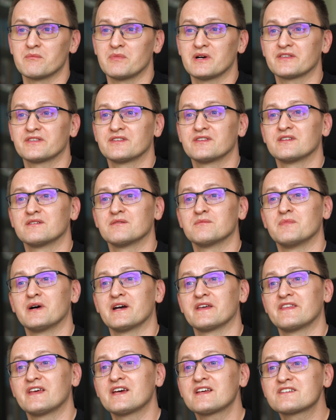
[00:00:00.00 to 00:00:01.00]
but
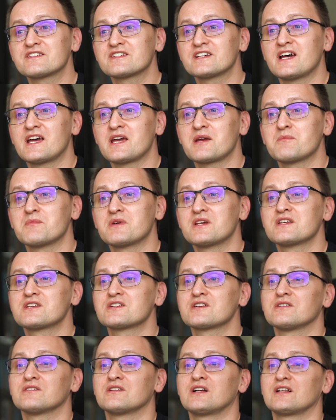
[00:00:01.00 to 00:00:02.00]
by that time
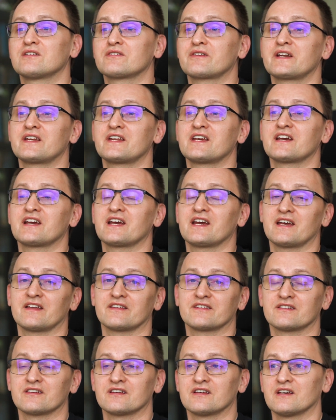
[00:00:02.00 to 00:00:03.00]
Intel already
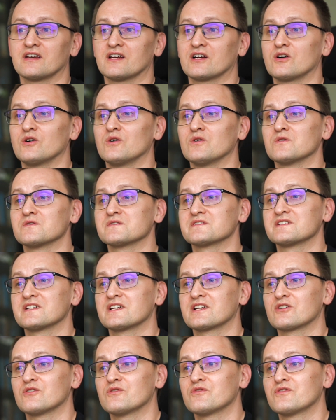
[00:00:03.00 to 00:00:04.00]
had a whole
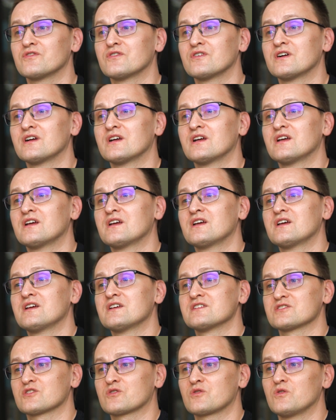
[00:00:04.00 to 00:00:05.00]
set of
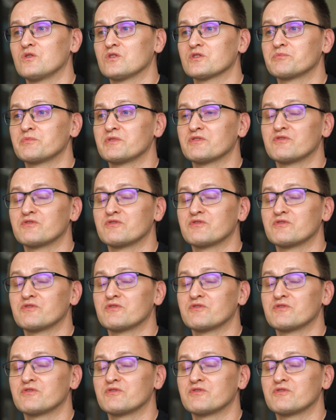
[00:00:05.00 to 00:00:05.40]
so-called